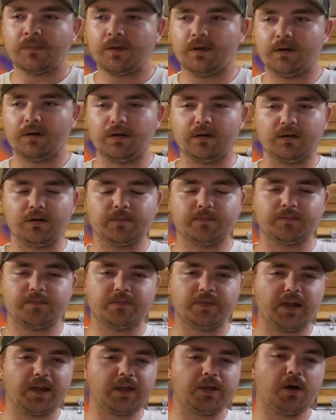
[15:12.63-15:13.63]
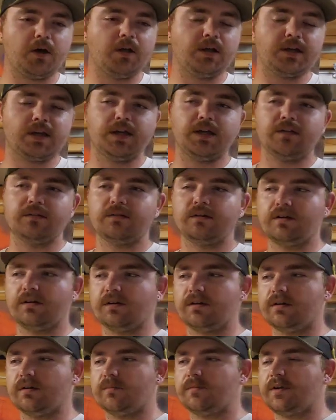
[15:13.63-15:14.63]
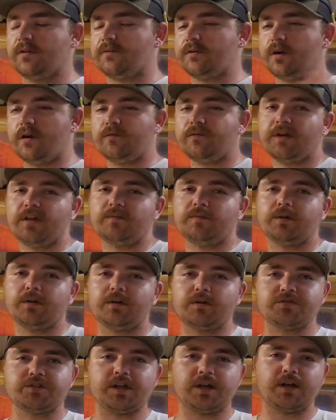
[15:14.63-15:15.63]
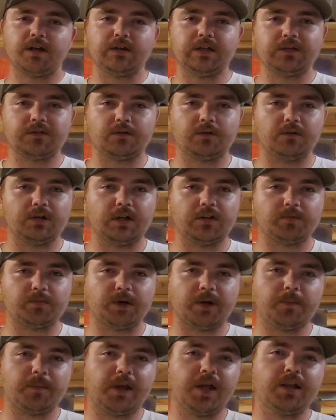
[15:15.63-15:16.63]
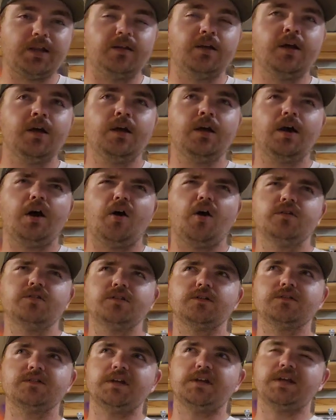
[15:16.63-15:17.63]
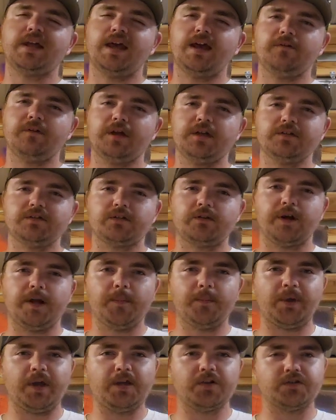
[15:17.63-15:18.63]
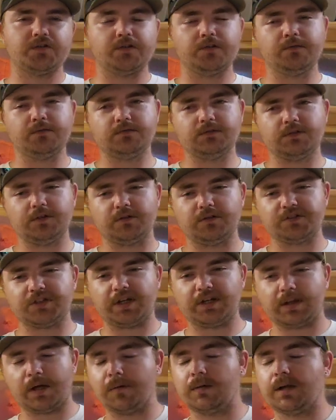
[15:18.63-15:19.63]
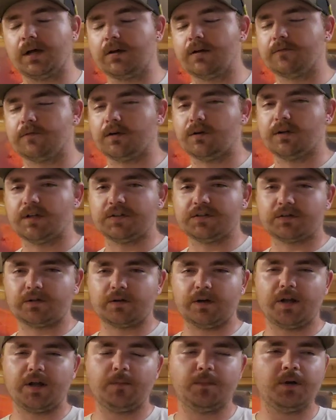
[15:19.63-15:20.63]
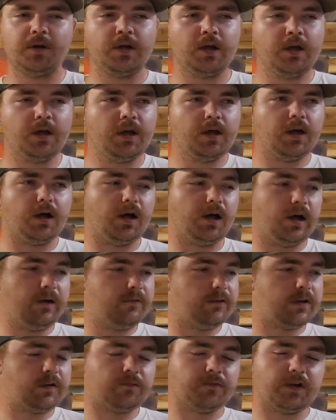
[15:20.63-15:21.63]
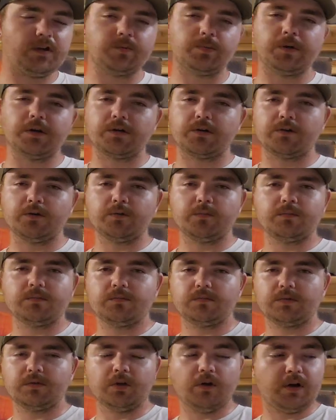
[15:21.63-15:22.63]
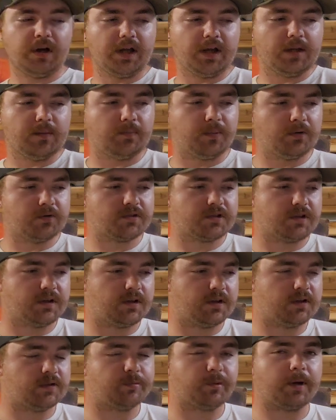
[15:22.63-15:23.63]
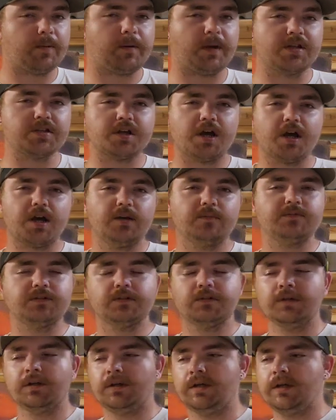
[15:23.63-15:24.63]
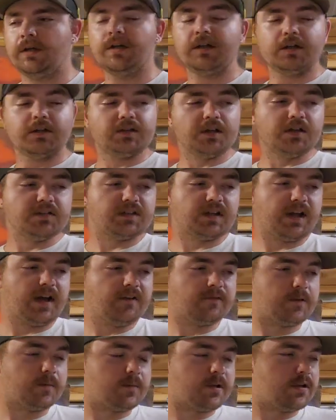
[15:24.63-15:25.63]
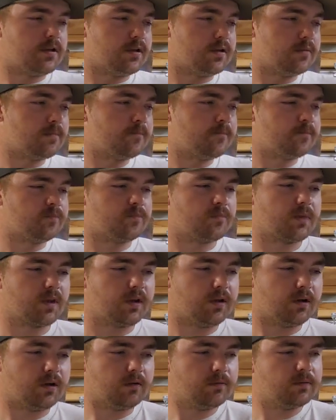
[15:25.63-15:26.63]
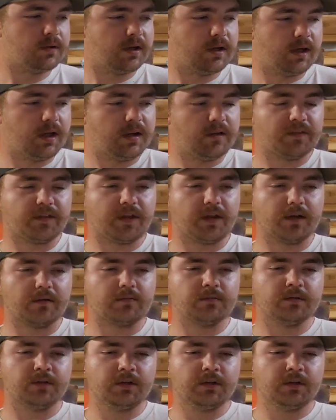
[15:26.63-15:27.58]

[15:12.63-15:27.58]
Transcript: uh, thank y'all again. Uh, if you're on Facebook, go check out that school and I'll spray paint it. I also seem to have an Instagram page too, so go check that one out if you're on Instagram. Uh, if you're in the Facebook group, go ahead and post your uh, spray paint jobs. Doesn't have to be, you know, anything.